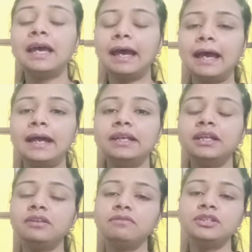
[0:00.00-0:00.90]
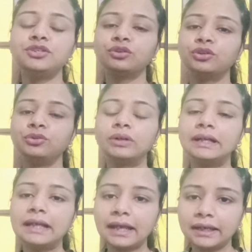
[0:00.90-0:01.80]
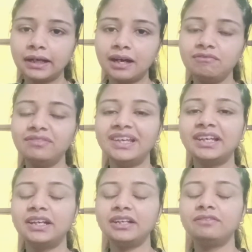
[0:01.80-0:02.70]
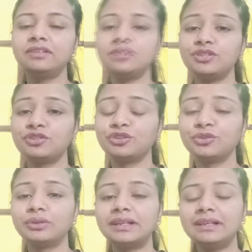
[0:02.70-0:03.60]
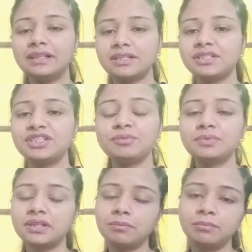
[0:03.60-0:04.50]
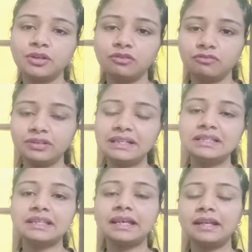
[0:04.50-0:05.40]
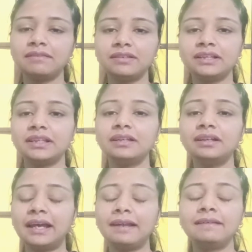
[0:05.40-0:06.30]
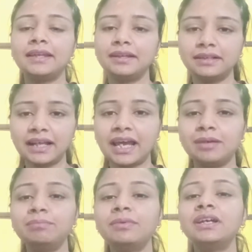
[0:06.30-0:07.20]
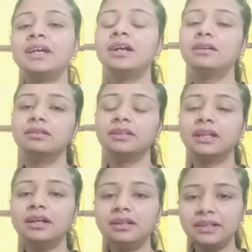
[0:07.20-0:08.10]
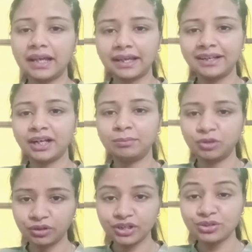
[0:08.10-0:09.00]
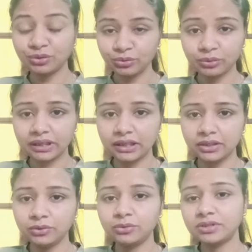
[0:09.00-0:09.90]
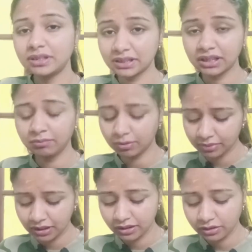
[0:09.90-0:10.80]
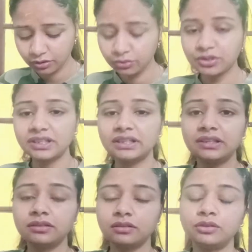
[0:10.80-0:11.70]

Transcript: And it will show you a diagram where it will show you the relationships, number of fields and everything and their type on the diagram, okay? So you can use the schema builder to check